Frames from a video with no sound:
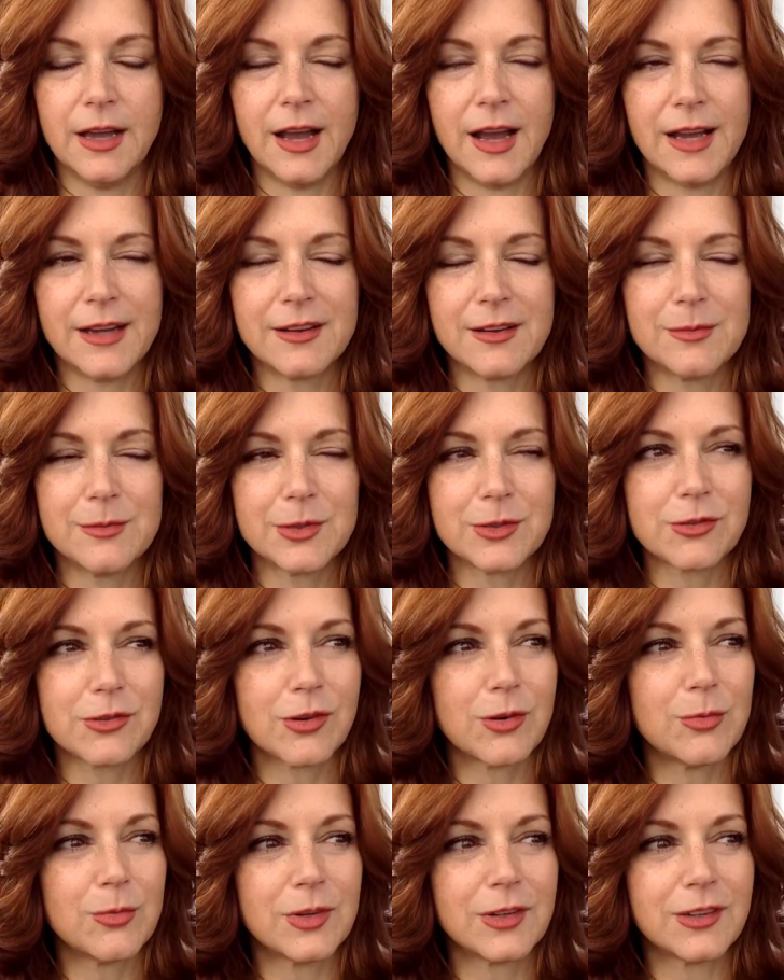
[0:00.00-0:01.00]
I almost
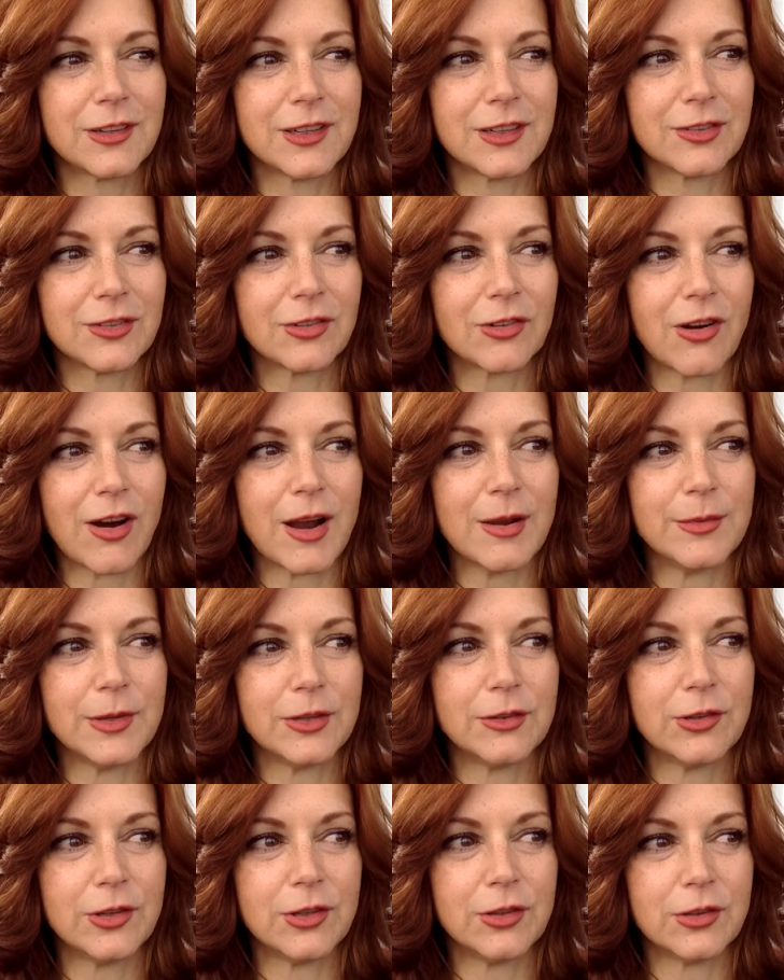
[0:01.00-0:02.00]
don't want to describe it
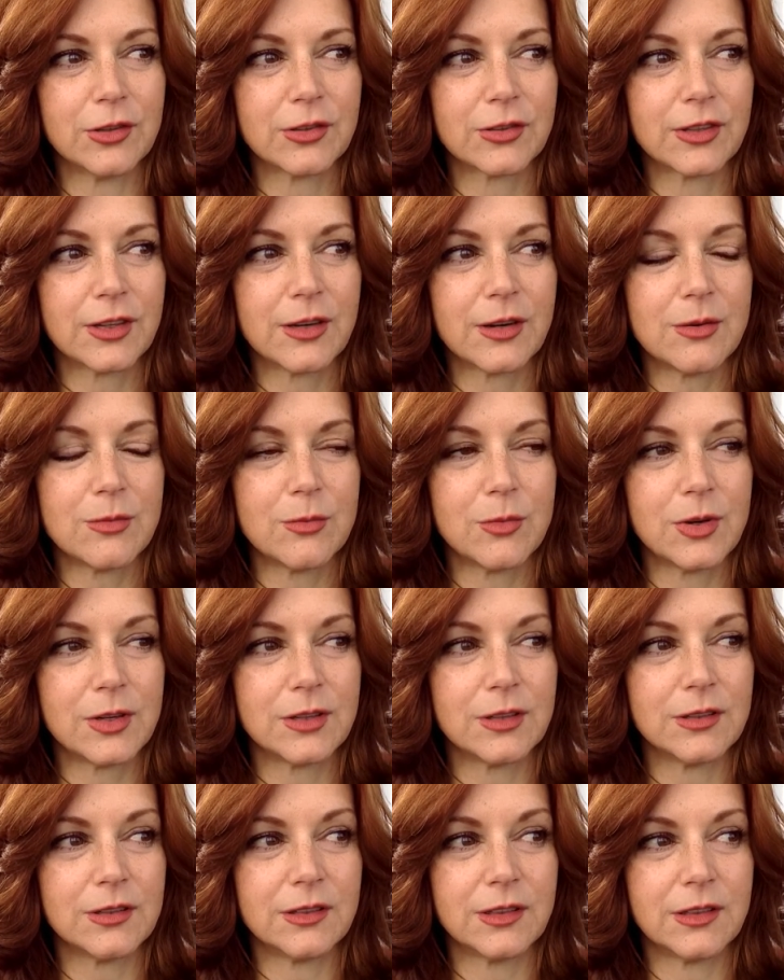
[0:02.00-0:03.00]
to you because I don't want
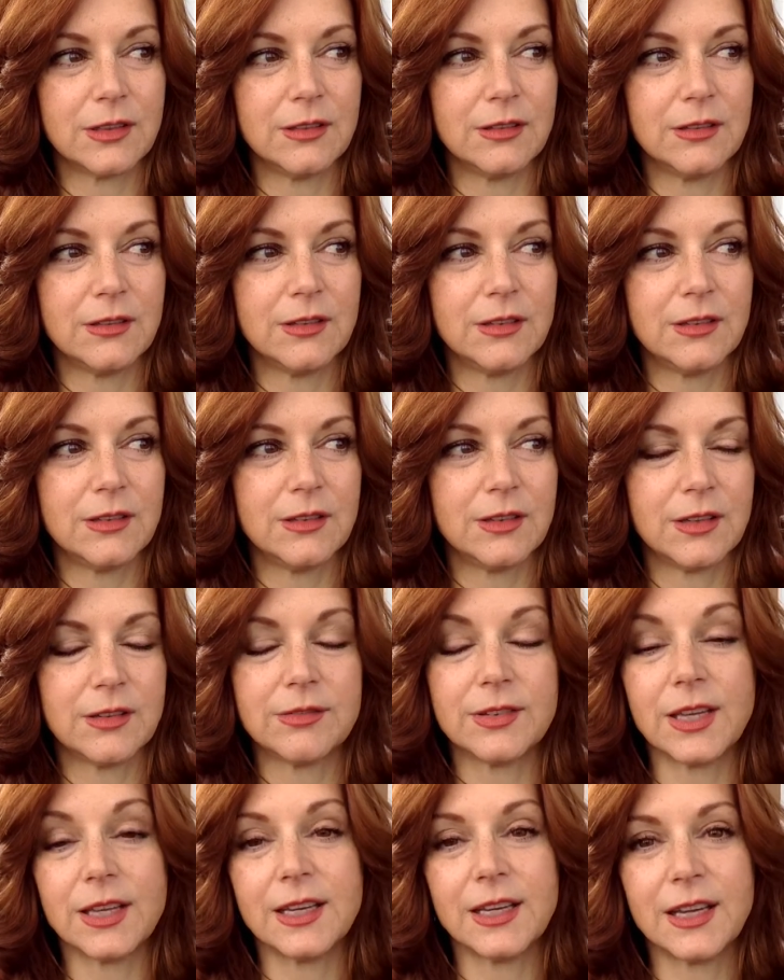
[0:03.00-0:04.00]
to give
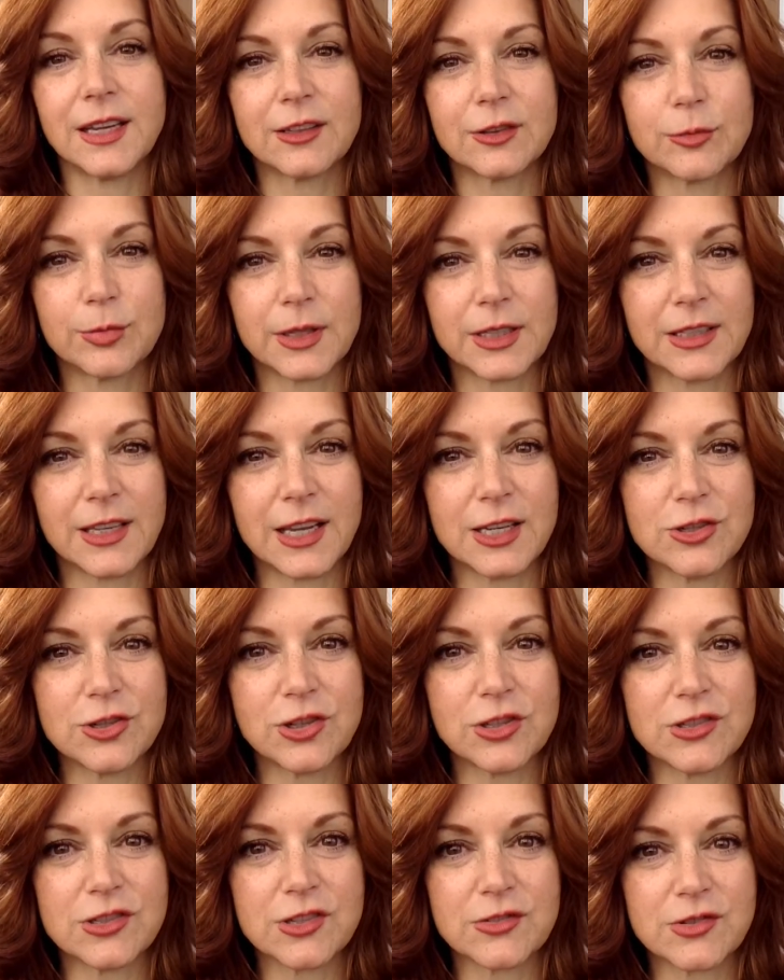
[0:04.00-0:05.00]
any
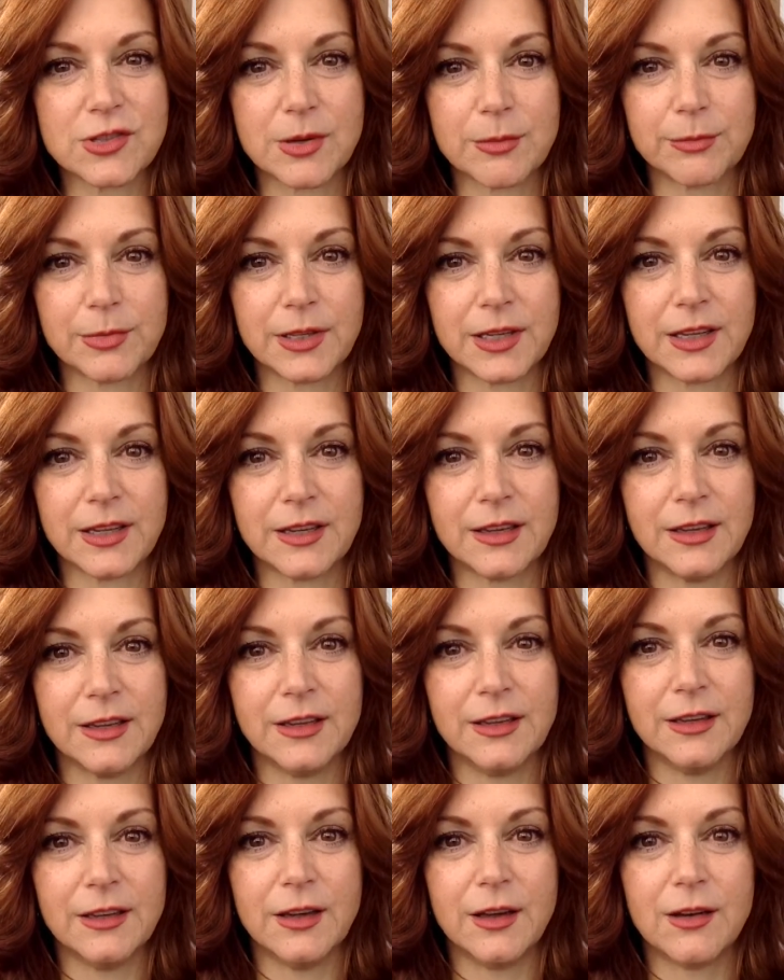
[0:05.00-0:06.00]
expectations of something
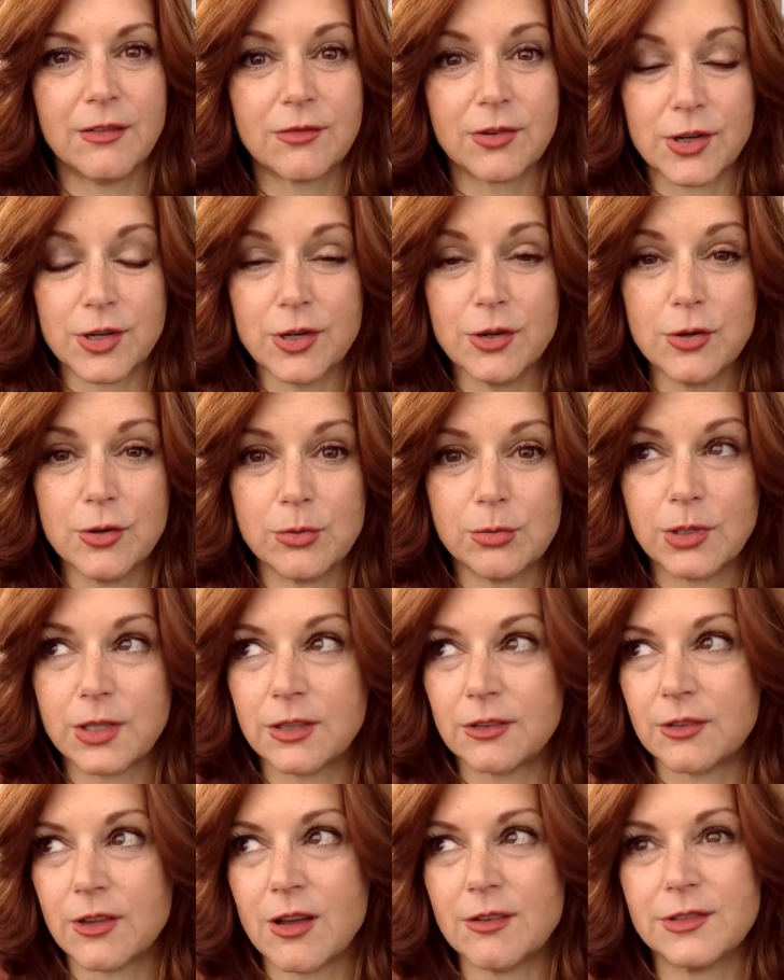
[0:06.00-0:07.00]
for you,
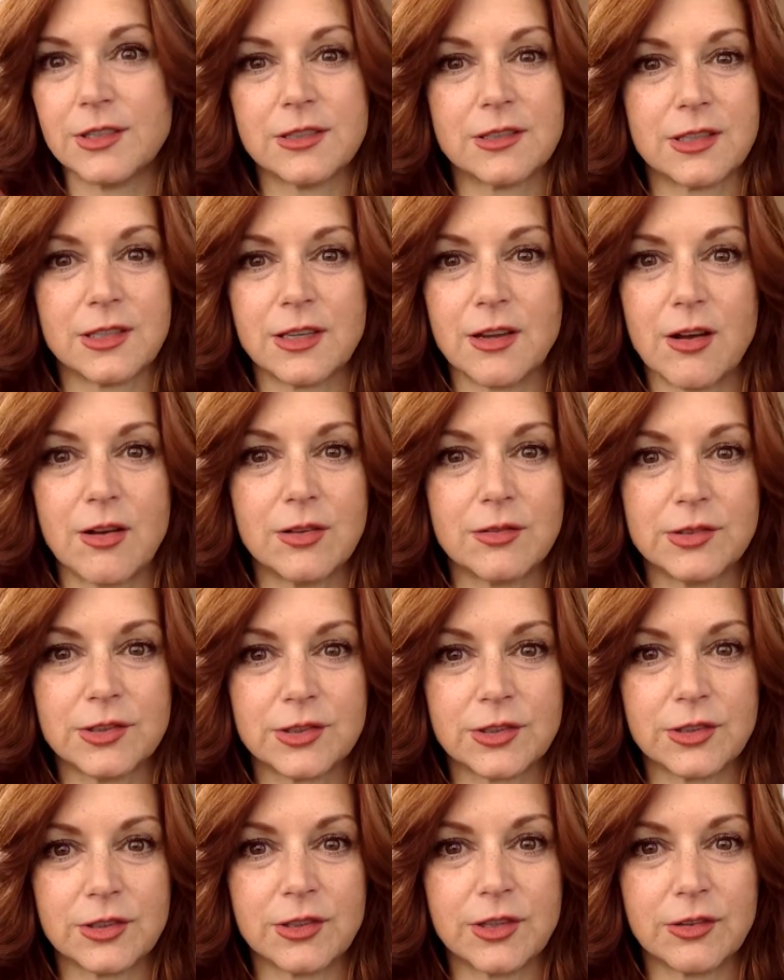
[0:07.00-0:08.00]
because obviously all of
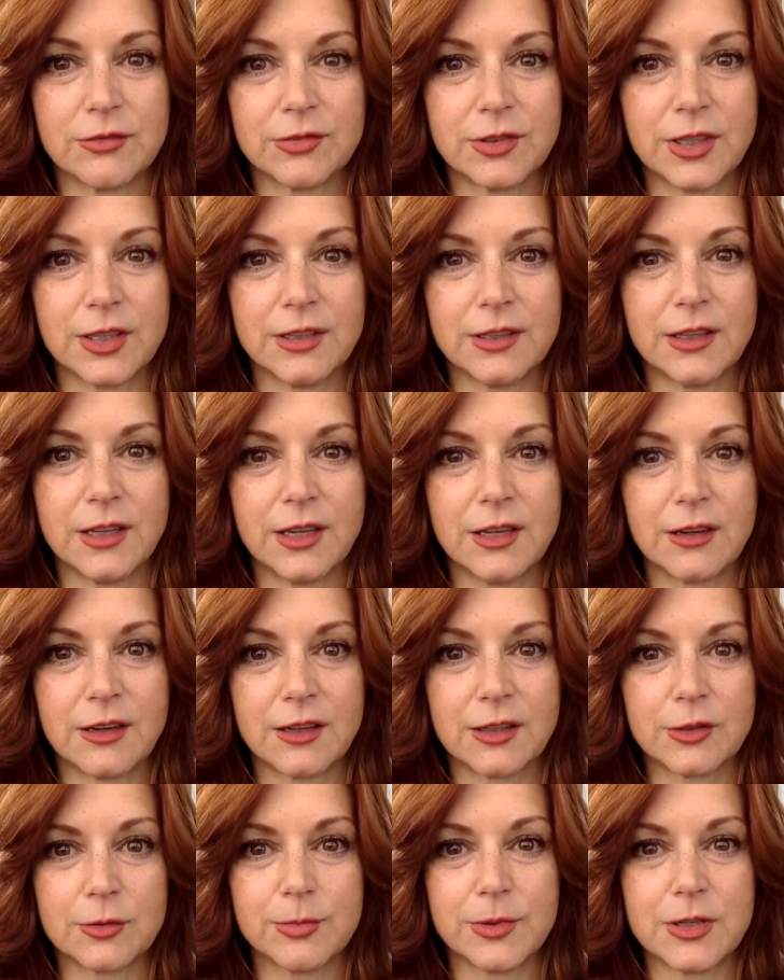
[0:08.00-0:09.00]
us are different and our
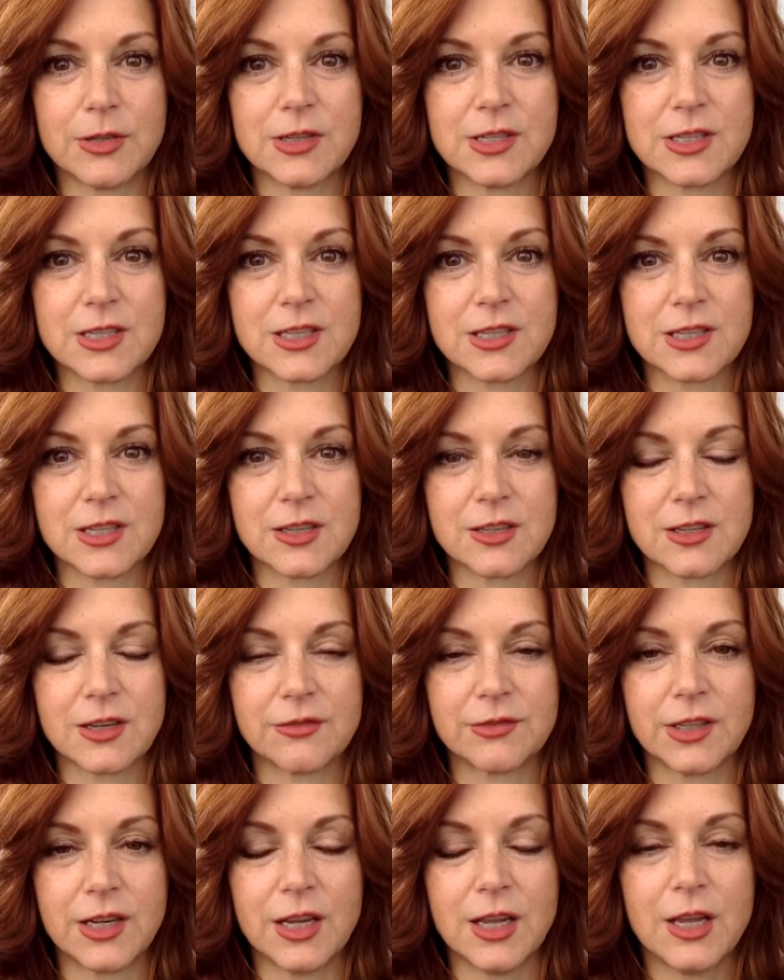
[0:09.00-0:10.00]
experiences are
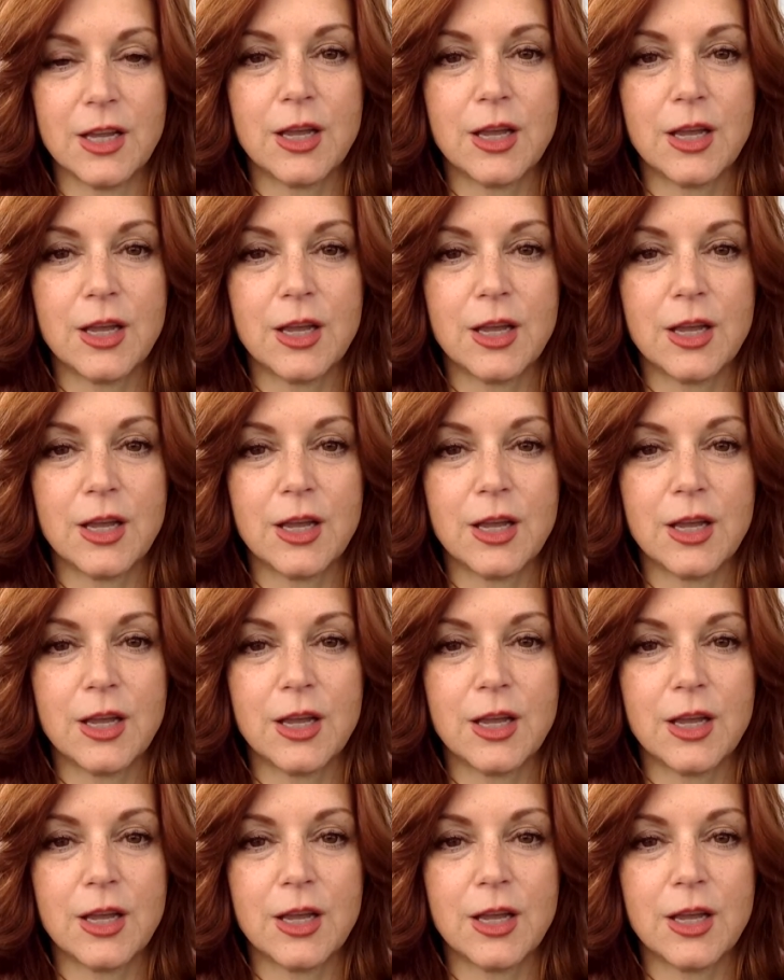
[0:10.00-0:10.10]
different.